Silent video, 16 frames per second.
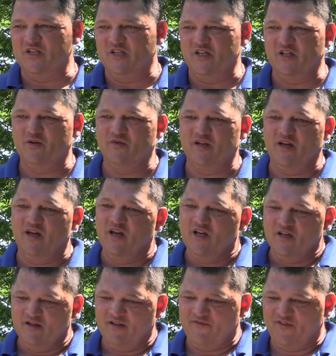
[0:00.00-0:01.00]
dealing with it.
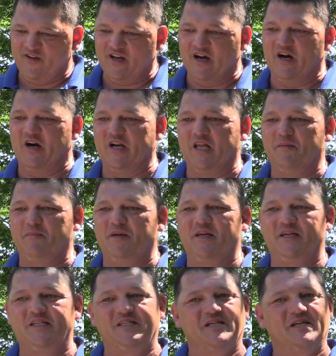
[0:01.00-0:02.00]
If you got
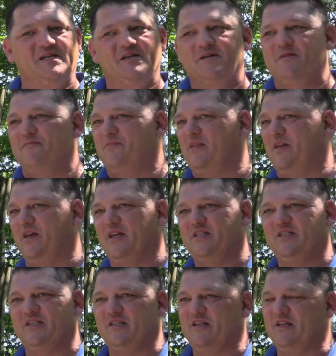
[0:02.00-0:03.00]
honeybees,
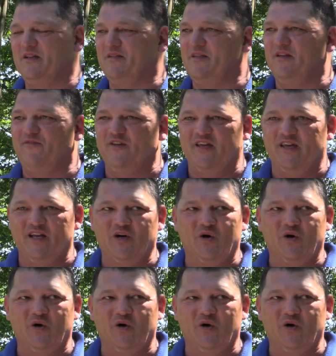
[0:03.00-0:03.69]
if you get a